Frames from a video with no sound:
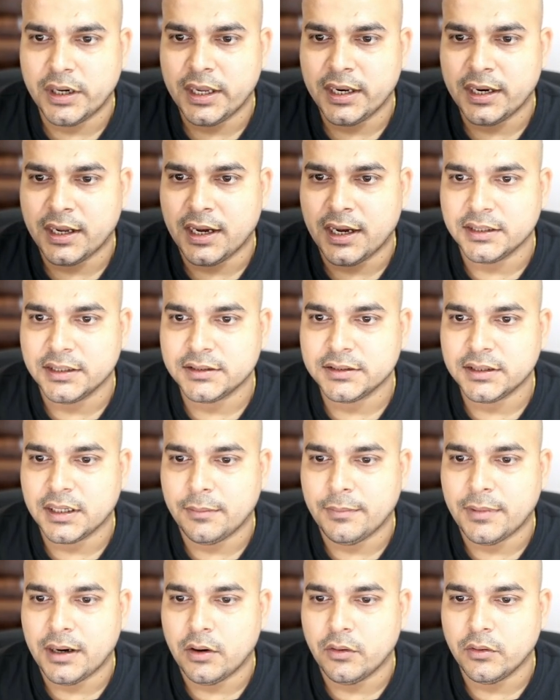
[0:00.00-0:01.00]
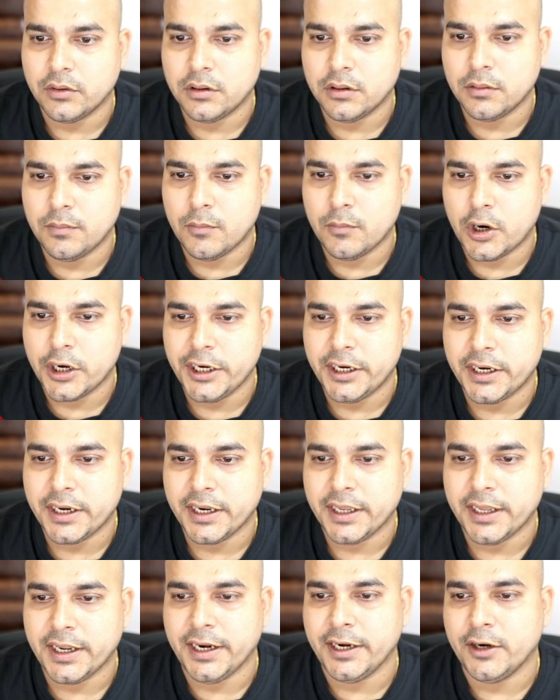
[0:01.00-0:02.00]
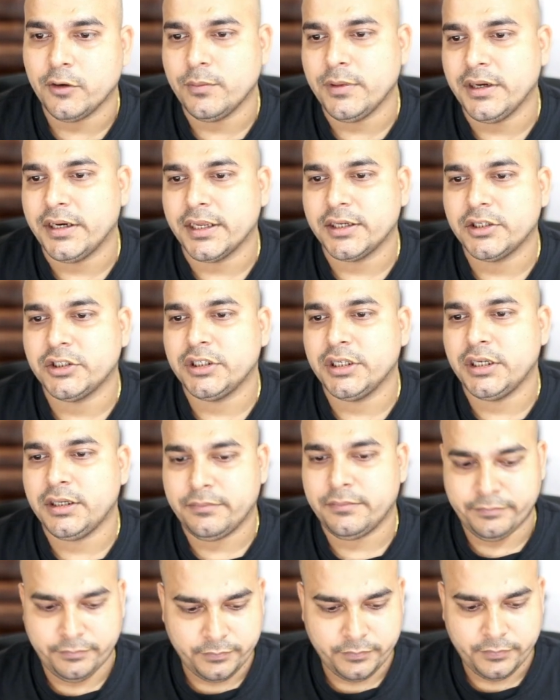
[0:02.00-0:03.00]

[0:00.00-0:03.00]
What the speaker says: ahead and ask about monitoring A to B testing.